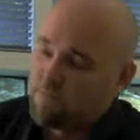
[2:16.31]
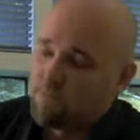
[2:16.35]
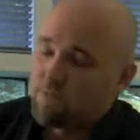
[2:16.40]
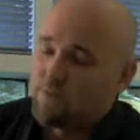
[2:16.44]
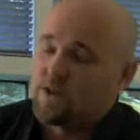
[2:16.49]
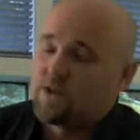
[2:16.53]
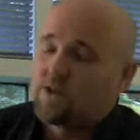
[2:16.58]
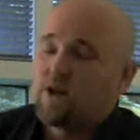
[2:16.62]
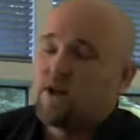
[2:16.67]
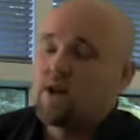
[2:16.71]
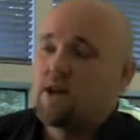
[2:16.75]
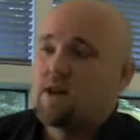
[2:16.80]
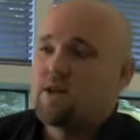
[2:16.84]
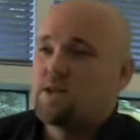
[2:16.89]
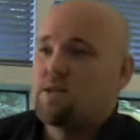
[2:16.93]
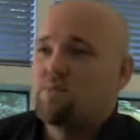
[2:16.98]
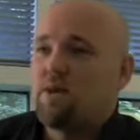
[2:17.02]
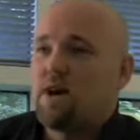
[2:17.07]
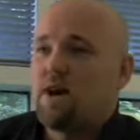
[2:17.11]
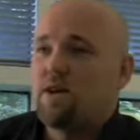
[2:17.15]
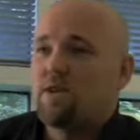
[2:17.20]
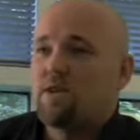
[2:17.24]
When talking to
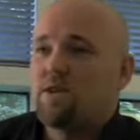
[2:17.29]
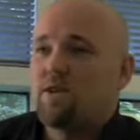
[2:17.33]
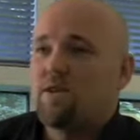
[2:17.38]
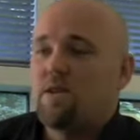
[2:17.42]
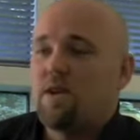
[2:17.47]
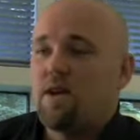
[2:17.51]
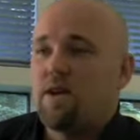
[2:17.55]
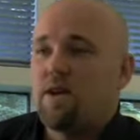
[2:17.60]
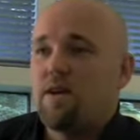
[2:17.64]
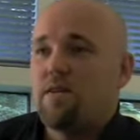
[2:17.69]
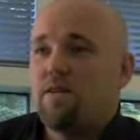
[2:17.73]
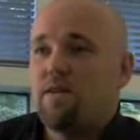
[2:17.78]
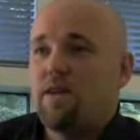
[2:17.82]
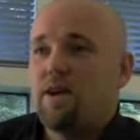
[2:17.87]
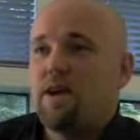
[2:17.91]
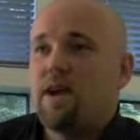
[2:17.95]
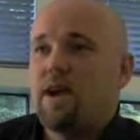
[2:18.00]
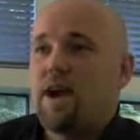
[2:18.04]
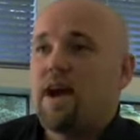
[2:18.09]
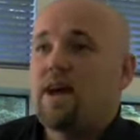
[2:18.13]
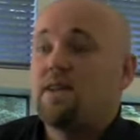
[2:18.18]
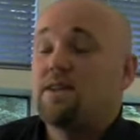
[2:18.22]
the sponsor,
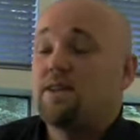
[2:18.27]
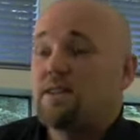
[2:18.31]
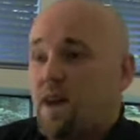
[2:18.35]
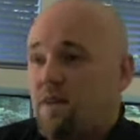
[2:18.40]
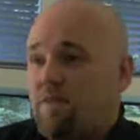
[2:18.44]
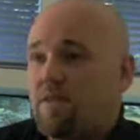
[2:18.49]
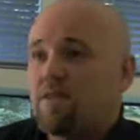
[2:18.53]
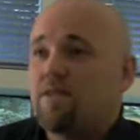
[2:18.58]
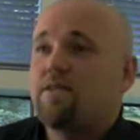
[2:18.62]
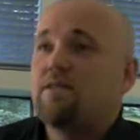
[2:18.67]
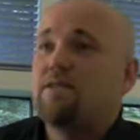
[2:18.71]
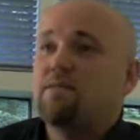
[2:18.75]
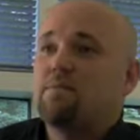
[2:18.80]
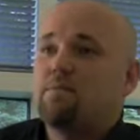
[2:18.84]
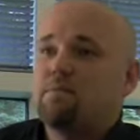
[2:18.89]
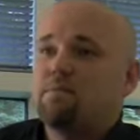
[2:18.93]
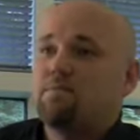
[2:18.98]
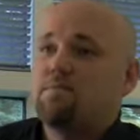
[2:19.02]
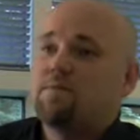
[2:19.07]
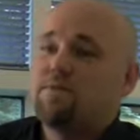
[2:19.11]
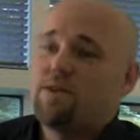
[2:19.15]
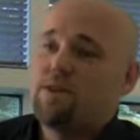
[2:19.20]
they had 7
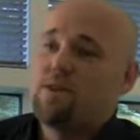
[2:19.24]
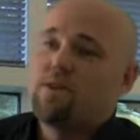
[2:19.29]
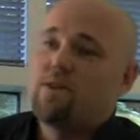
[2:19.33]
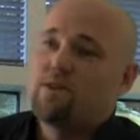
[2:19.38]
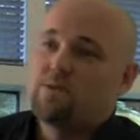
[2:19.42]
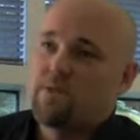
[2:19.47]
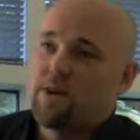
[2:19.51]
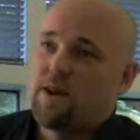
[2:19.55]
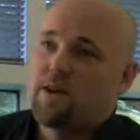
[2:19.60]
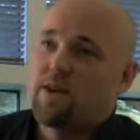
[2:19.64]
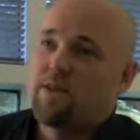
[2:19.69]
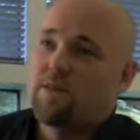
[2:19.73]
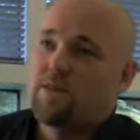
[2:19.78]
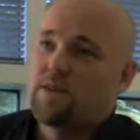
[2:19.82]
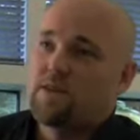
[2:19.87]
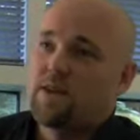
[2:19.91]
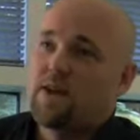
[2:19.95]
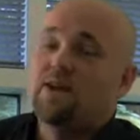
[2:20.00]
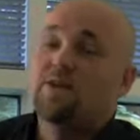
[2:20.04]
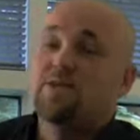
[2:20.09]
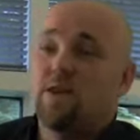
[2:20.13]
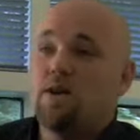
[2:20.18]
CRAs working on the
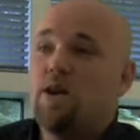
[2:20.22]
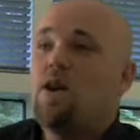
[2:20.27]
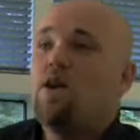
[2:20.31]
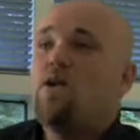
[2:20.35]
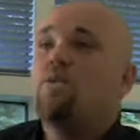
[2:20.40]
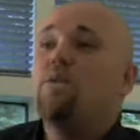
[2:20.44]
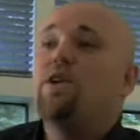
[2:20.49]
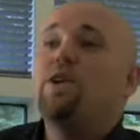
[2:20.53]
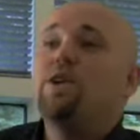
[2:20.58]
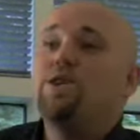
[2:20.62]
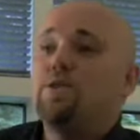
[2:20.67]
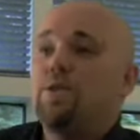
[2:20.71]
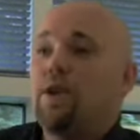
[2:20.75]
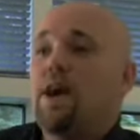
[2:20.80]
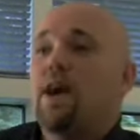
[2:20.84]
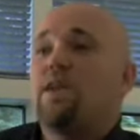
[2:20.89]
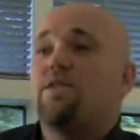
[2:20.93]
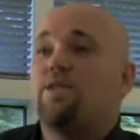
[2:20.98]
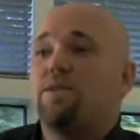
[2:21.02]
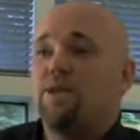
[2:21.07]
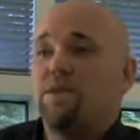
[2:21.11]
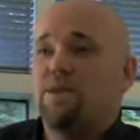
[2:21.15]
study, so we knew we
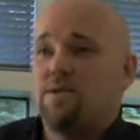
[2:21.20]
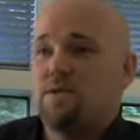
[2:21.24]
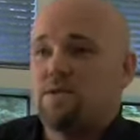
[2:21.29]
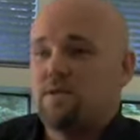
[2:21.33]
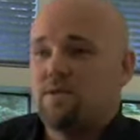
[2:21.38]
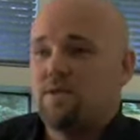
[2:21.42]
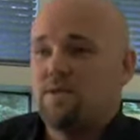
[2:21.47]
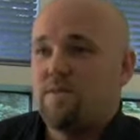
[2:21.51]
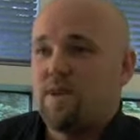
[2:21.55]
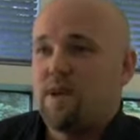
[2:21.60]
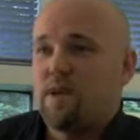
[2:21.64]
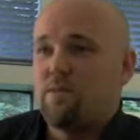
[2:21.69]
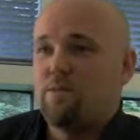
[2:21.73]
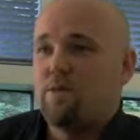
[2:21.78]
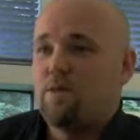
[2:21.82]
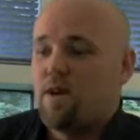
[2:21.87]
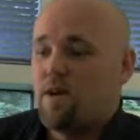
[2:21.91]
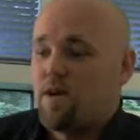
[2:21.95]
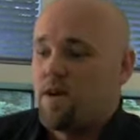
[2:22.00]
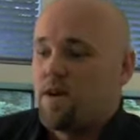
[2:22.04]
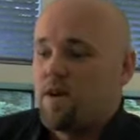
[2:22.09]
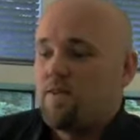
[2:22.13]
had the resources
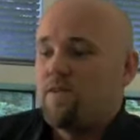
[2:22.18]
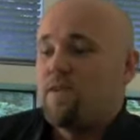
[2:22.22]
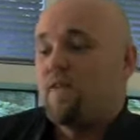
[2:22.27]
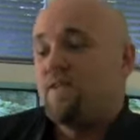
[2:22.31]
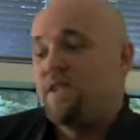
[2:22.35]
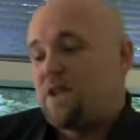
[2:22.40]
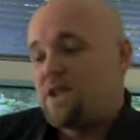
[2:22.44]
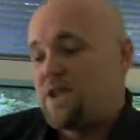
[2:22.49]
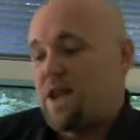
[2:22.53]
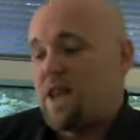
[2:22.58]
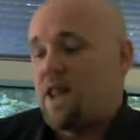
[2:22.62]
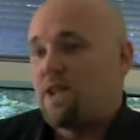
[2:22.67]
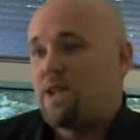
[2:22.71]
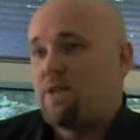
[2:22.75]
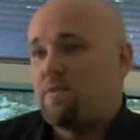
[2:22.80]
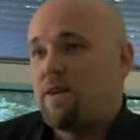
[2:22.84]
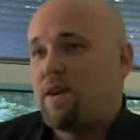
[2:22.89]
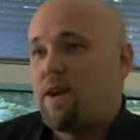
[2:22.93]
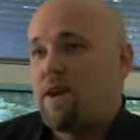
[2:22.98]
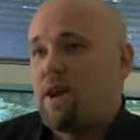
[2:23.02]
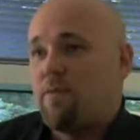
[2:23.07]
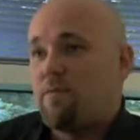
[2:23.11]
available. Then the challenge
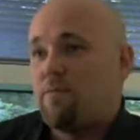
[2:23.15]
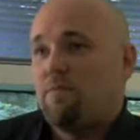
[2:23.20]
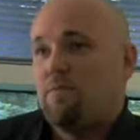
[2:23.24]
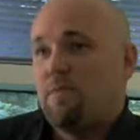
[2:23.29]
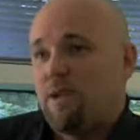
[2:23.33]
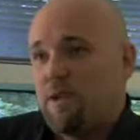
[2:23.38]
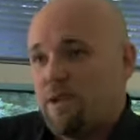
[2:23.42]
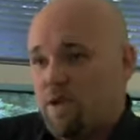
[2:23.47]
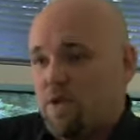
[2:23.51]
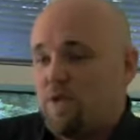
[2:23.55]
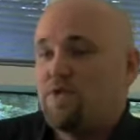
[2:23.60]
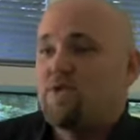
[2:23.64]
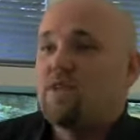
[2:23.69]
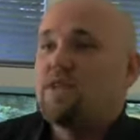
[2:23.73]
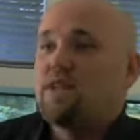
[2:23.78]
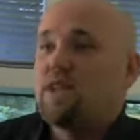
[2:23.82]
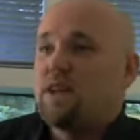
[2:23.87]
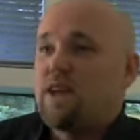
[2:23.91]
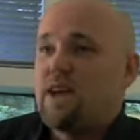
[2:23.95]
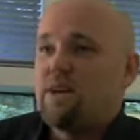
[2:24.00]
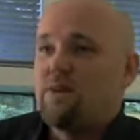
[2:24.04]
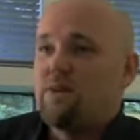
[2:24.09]
became
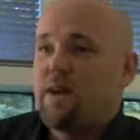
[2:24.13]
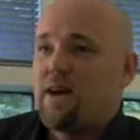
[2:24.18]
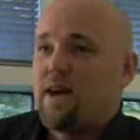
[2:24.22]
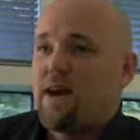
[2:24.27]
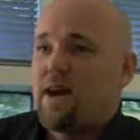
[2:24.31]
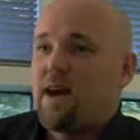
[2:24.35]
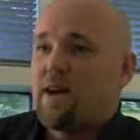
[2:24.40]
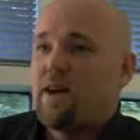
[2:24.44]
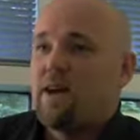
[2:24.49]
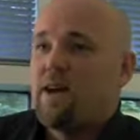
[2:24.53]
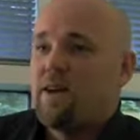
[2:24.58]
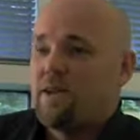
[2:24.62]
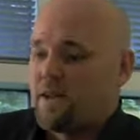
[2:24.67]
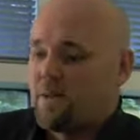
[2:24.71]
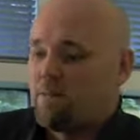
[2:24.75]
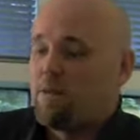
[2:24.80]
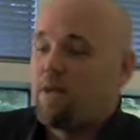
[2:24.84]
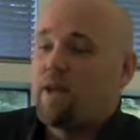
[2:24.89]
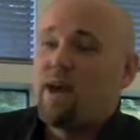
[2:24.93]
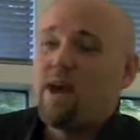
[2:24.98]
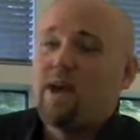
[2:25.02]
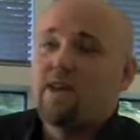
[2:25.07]
using the data we had to
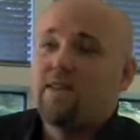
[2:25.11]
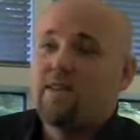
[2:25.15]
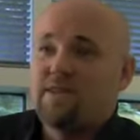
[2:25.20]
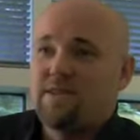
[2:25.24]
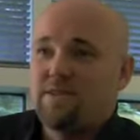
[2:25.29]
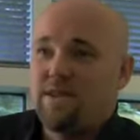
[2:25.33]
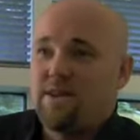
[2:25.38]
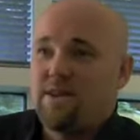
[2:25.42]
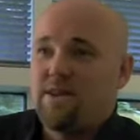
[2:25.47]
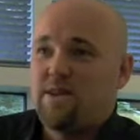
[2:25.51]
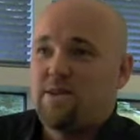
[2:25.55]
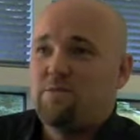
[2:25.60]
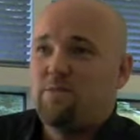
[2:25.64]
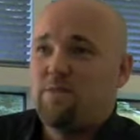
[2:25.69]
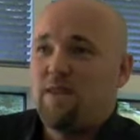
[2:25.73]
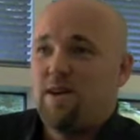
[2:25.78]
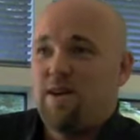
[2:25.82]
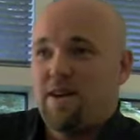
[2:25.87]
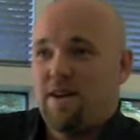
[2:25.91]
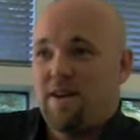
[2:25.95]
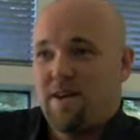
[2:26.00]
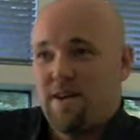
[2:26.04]
plan the CRAs
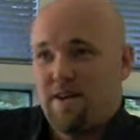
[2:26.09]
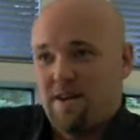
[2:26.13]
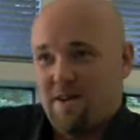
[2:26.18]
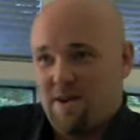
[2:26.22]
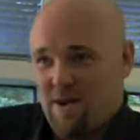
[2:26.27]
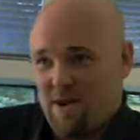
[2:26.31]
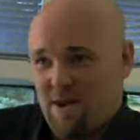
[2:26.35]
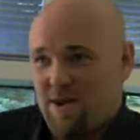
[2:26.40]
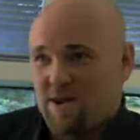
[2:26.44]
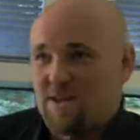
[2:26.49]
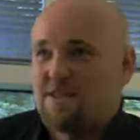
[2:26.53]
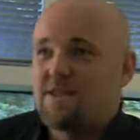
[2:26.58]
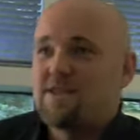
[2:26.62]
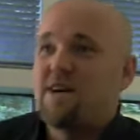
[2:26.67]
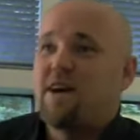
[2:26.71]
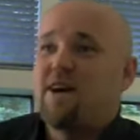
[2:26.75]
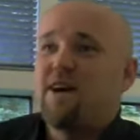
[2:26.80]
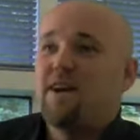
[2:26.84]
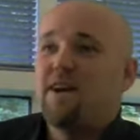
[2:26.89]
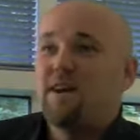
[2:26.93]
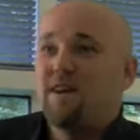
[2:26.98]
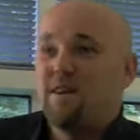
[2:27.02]
being on
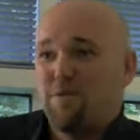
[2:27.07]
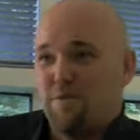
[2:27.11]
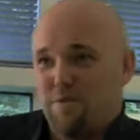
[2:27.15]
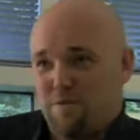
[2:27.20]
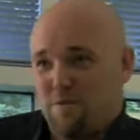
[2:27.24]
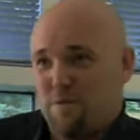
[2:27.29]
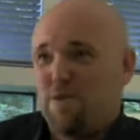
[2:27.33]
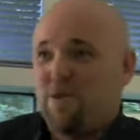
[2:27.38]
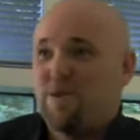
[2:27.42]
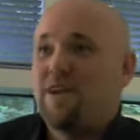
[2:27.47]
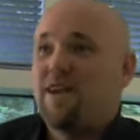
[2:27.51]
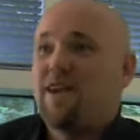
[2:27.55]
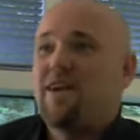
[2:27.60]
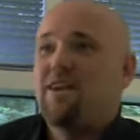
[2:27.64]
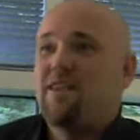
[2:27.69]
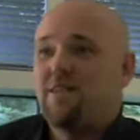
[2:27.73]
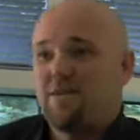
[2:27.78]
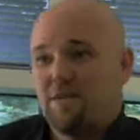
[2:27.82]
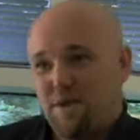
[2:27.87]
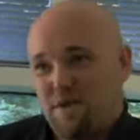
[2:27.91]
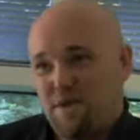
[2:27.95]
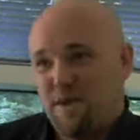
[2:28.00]
site
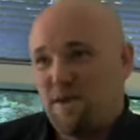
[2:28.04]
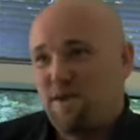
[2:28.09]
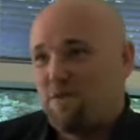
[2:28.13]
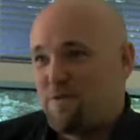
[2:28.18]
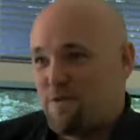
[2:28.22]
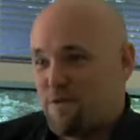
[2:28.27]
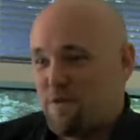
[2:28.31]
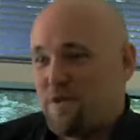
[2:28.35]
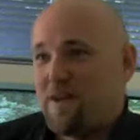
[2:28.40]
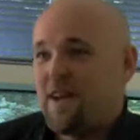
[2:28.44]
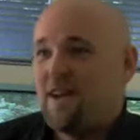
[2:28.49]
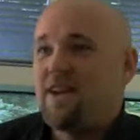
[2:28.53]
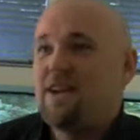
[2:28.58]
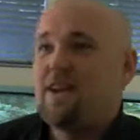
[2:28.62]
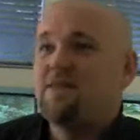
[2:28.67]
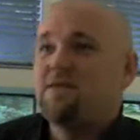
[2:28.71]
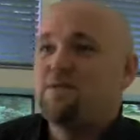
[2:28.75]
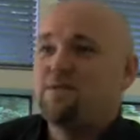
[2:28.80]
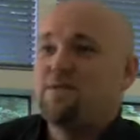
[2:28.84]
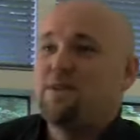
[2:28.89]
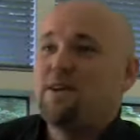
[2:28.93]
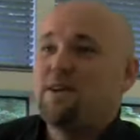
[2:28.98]
13 to 14
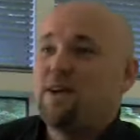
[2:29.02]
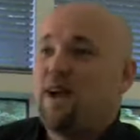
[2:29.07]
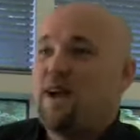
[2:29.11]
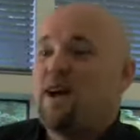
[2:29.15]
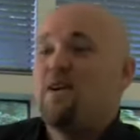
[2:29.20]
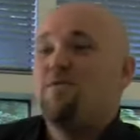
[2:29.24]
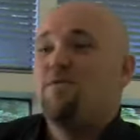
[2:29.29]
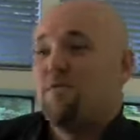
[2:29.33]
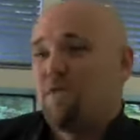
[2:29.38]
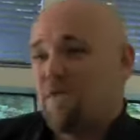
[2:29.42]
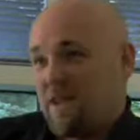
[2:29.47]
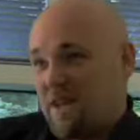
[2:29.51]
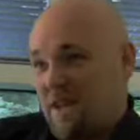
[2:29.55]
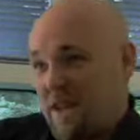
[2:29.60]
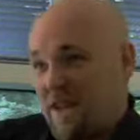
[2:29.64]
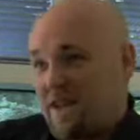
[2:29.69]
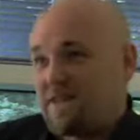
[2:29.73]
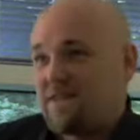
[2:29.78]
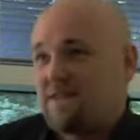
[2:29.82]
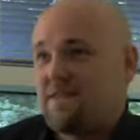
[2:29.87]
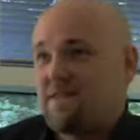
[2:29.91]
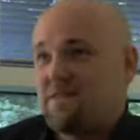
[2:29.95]
days a week for the
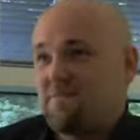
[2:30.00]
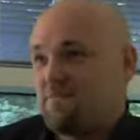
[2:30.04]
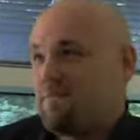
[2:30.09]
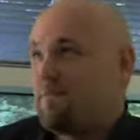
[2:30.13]
next